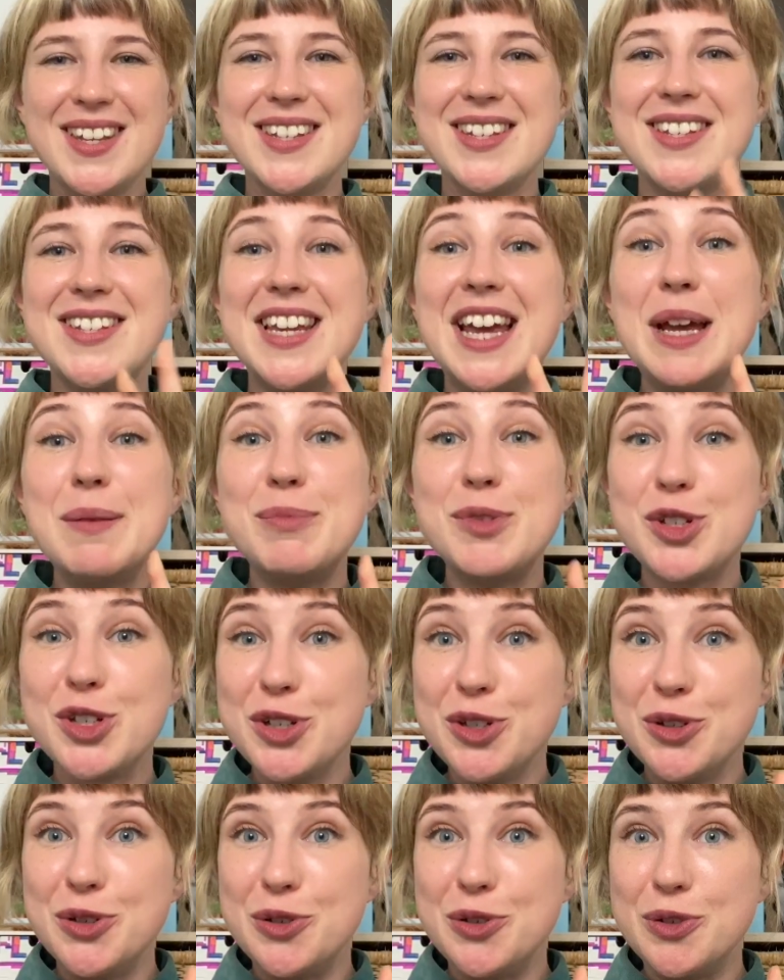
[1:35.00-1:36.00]
Step
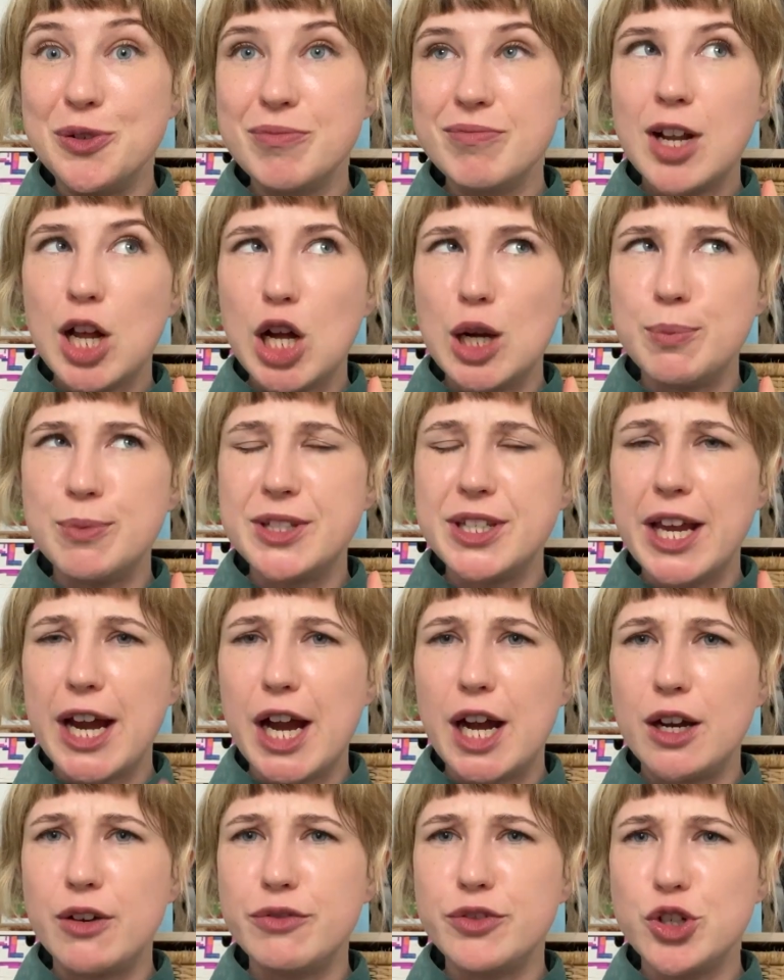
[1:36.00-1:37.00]
2,
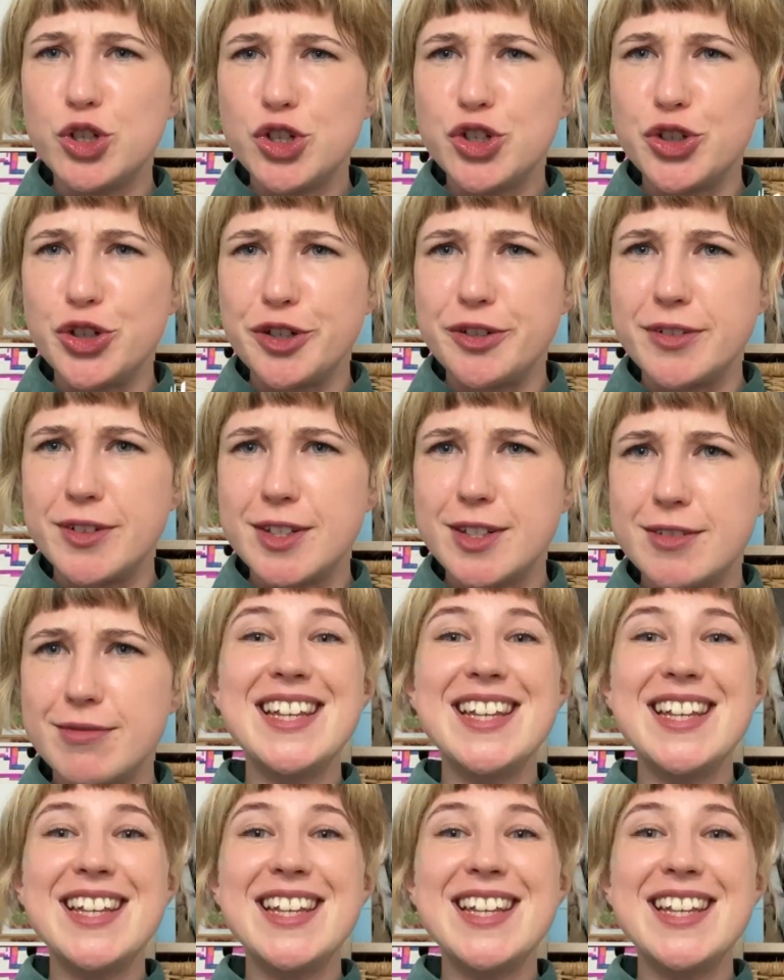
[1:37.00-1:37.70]
observe your students.